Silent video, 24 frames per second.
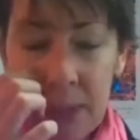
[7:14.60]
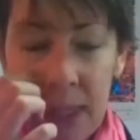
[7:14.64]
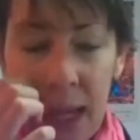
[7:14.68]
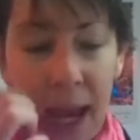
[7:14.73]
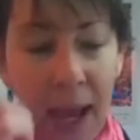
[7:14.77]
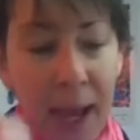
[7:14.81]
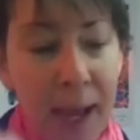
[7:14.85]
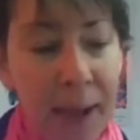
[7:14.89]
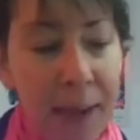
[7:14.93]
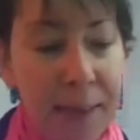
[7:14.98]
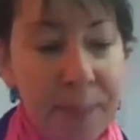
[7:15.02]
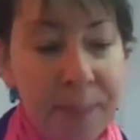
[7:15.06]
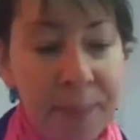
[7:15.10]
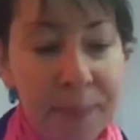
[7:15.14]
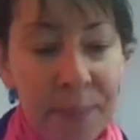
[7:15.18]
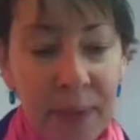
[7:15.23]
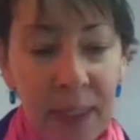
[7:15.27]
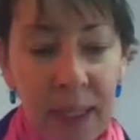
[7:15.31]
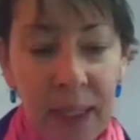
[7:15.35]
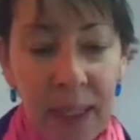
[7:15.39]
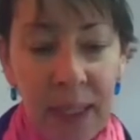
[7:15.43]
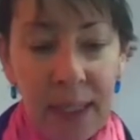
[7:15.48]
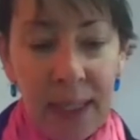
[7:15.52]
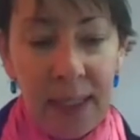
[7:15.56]

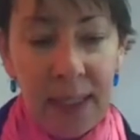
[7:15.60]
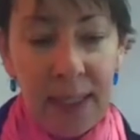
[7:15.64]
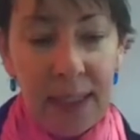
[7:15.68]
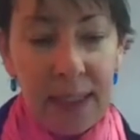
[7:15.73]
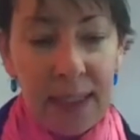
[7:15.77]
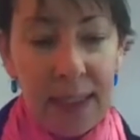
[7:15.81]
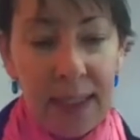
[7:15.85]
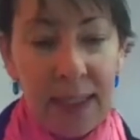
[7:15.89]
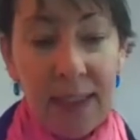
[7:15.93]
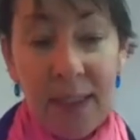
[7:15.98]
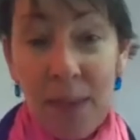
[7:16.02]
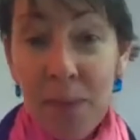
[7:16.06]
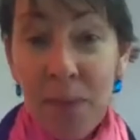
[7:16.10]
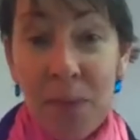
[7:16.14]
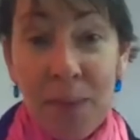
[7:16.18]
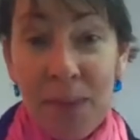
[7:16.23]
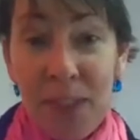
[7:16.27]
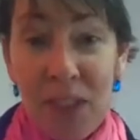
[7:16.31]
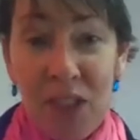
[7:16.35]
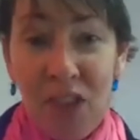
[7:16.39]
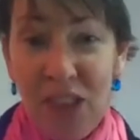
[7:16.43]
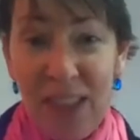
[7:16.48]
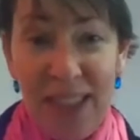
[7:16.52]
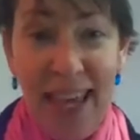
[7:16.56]
Sometimes
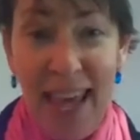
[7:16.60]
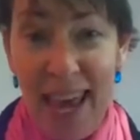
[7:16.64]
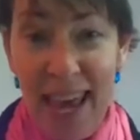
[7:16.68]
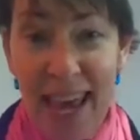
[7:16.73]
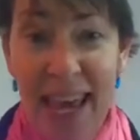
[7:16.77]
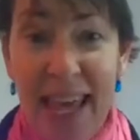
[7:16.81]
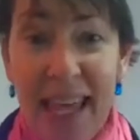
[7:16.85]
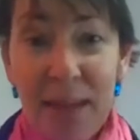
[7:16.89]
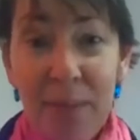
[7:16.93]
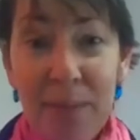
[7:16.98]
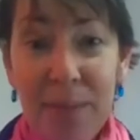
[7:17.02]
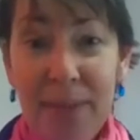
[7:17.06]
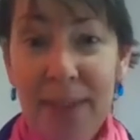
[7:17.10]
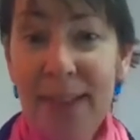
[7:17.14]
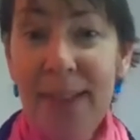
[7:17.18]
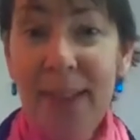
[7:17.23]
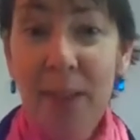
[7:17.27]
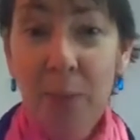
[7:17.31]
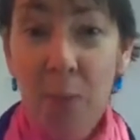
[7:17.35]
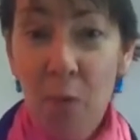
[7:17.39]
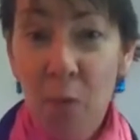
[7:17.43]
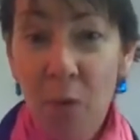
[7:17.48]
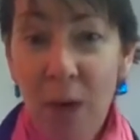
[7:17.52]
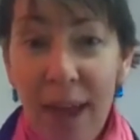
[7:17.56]
I just can't because
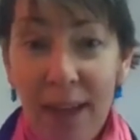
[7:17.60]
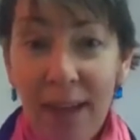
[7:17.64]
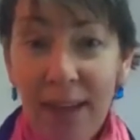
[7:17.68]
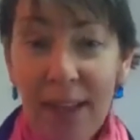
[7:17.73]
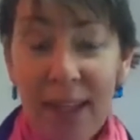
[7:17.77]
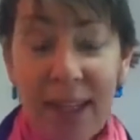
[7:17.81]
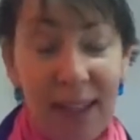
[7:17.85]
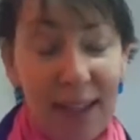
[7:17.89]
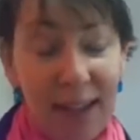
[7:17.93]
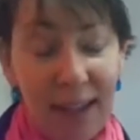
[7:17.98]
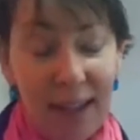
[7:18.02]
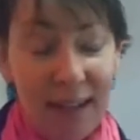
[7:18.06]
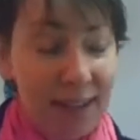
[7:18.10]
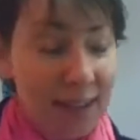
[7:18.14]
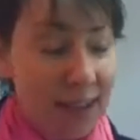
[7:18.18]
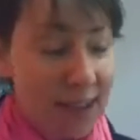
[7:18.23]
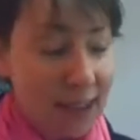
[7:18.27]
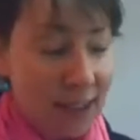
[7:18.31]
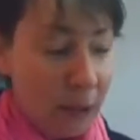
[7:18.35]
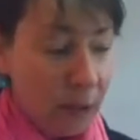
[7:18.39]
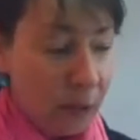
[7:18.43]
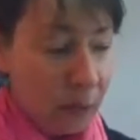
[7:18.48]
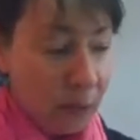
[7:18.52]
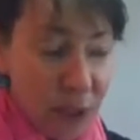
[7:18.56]
I'm wailing. And
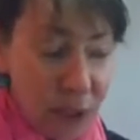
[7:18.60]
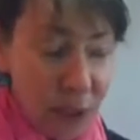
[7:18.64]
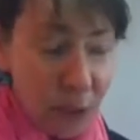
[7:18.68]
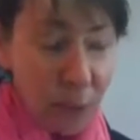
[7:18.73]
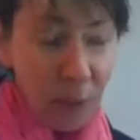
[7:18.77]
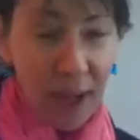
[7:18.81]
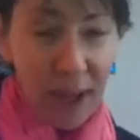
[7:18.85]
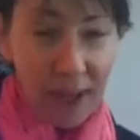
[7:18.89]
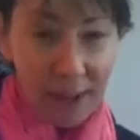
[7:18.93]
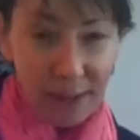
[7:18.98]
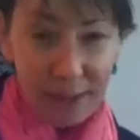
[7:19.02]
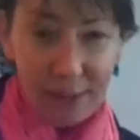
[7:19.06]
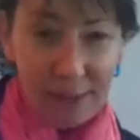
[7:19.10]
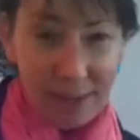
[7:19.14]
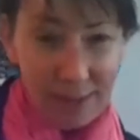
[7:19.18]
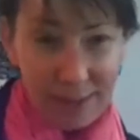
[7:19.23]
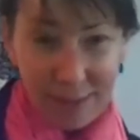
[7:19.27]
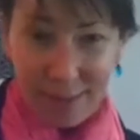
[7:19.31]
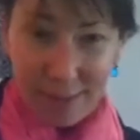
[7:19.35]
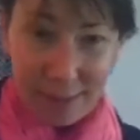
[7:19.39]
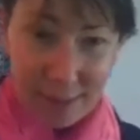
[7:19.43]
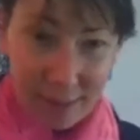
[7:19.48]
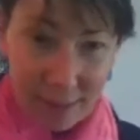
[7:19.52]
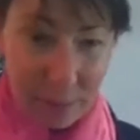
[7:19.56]
so, you know what?
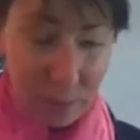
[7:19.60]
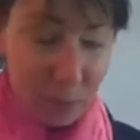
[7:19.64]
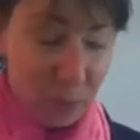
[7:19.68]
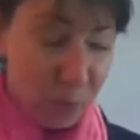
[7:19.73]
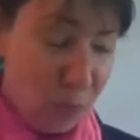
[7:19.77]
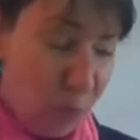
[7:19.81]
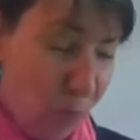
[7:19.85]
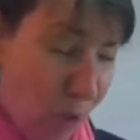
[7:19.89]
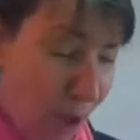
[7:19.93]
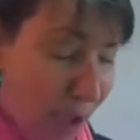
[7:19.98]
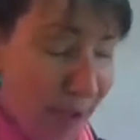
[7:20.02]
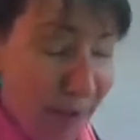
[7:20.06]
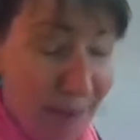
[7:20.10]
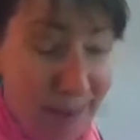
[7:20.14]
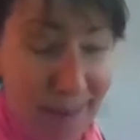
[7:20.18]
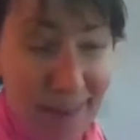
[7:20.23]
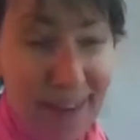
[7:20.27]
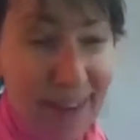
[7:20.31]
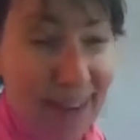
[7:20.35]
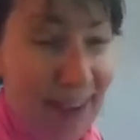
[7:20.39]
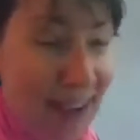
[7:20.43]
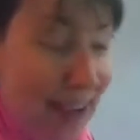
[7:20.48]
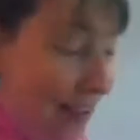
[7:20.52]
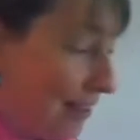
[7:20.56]

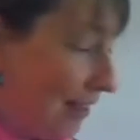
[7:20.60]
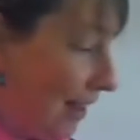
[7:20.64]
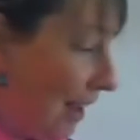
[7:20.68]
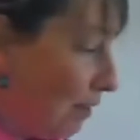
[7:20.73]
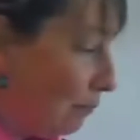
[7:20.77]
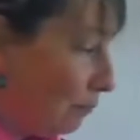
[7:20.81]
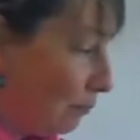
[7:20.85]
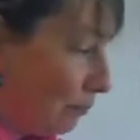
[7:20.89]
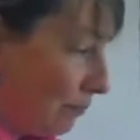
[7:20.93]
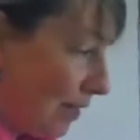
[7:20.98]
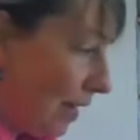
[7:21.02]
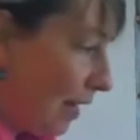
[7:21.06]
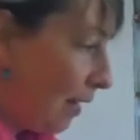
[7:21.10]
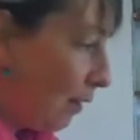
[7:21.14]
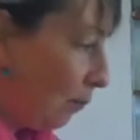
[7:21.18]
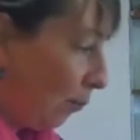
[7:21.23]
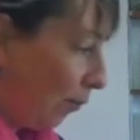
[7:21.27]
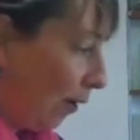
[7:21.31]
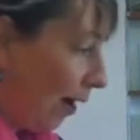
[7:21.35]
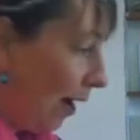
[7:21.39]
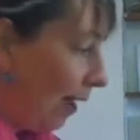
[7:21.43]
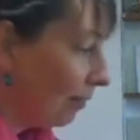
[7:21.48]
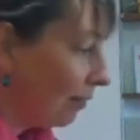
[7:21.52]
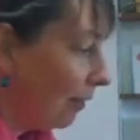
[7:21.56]
Wail and take a
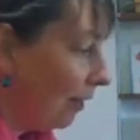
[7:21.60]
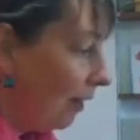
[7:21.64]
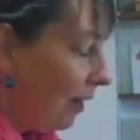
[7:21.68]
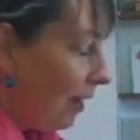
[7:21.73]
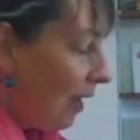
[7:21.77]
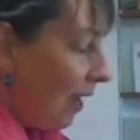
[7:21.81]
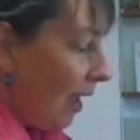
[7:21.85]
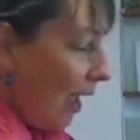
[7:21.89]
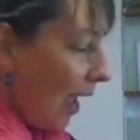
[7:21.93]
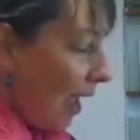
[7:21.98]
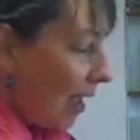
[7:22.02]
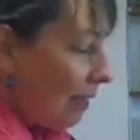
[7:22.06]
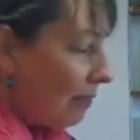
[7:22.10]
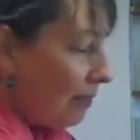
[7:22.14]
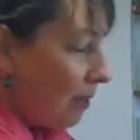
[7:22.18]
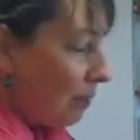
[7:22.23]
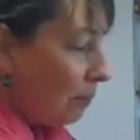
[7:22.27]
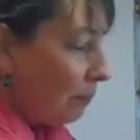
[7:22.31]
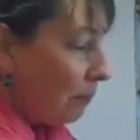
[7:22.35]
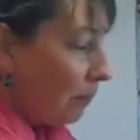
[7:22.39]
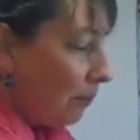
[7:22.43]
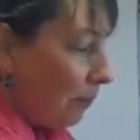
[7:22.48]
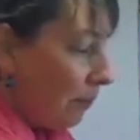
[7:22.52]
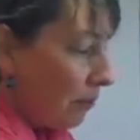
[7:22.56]
breath and
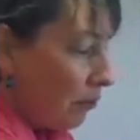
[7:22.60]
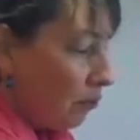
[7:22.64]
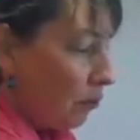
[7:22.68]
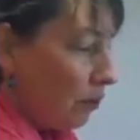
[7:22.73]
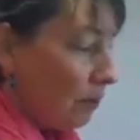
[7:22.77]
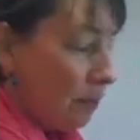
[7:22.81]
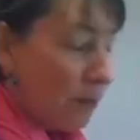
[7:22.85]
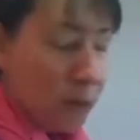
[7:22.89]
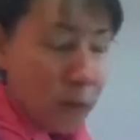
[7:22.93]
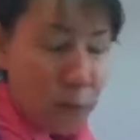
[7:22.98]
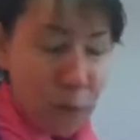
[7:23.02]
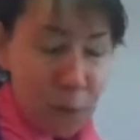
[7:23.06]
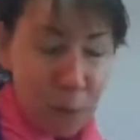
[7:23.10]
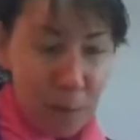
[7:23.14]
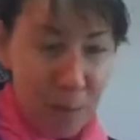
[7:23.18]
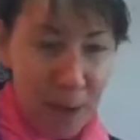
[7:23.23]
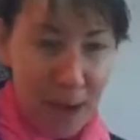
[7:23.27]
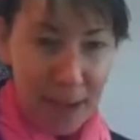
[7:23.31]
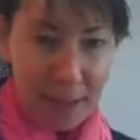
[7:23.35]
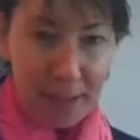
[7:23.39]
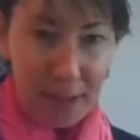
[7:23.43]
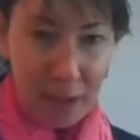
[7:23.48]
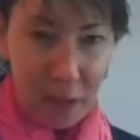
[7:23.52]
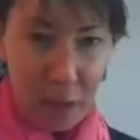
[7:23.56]
then put your emotion
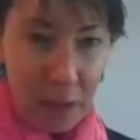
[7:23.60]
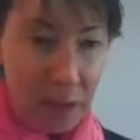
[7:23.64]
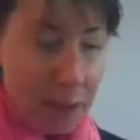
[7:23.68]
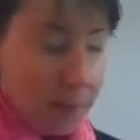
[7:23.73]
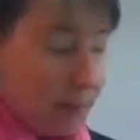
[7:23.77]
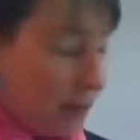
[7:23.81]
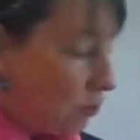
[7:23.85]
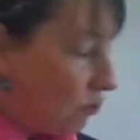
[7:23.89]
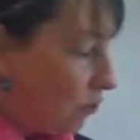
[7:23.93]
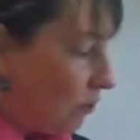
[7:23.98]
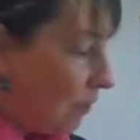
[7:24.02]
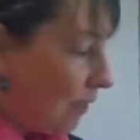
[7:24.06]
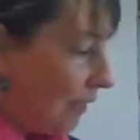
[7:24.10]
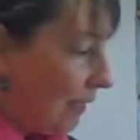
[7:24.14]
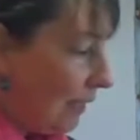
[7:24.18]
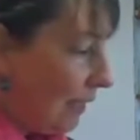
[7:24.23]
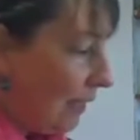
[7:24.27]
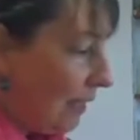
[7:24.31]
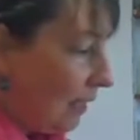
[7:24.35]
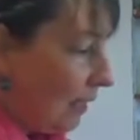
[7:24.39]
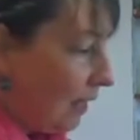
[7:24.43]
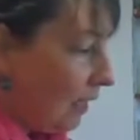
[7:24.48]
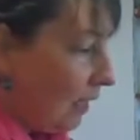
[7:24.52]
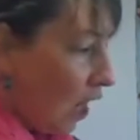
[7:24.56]
back into it at measure
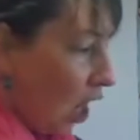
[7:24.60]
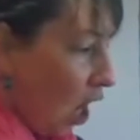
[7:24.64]
16.